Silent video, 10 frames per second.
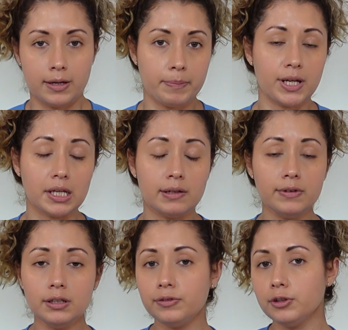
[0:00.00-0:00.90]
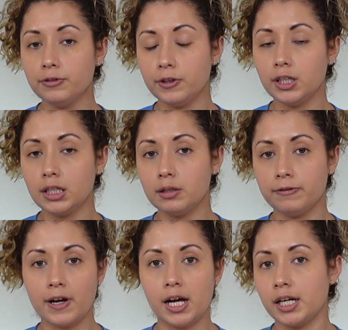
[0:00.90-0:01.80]
But even if you're feeling
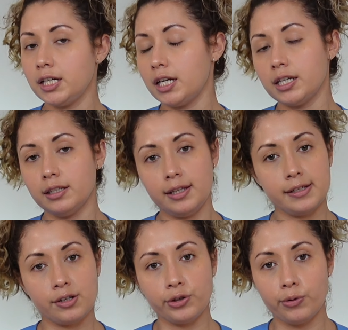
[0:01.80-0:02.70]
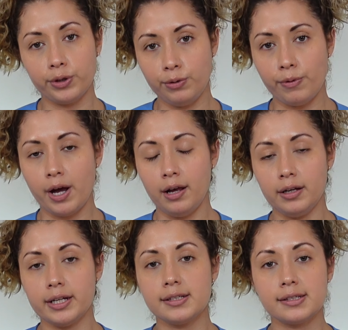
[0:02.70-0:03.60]
fine and things are going
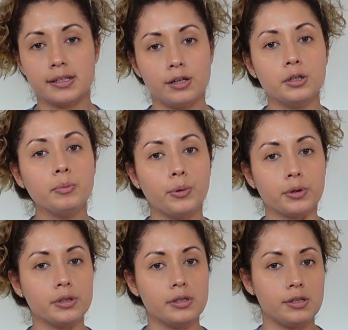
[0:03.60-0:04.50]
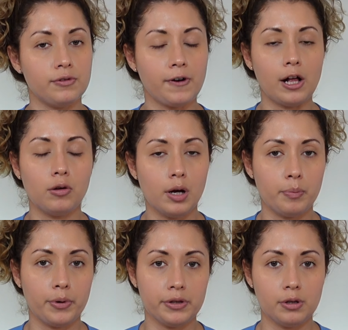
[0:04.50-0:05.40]
well, it's still important to follow
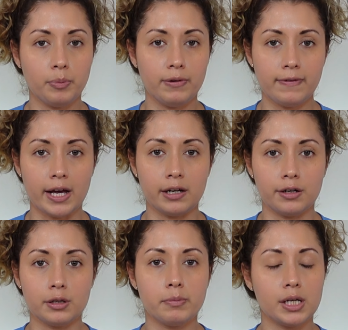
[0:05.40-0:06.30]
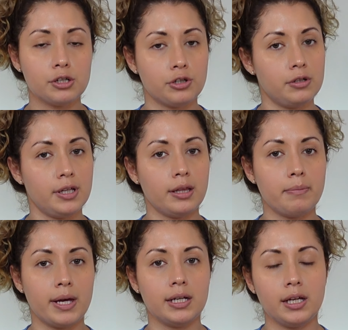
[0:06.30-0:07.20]
up with your provider to make sure that
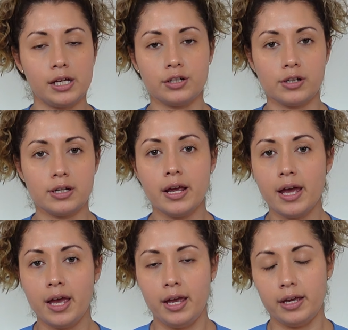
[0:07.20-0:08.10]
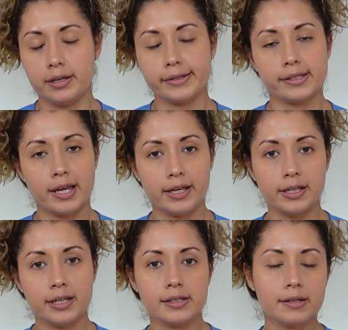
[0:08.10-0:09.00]
the medication is
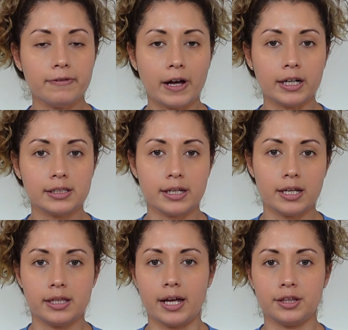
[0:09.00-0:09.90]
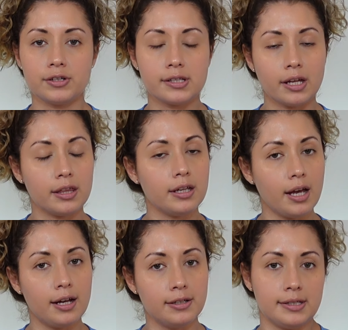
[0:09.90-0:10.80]
taking its effect and that there's
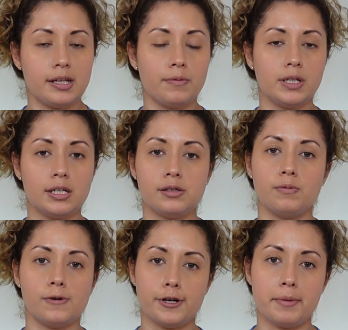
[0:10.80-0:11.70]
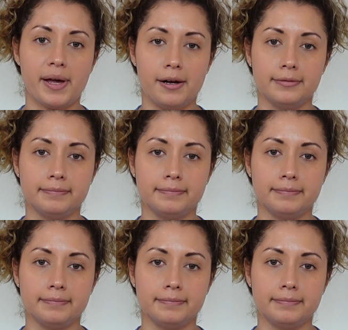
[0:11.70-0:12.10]
nothing else that we need to worry about.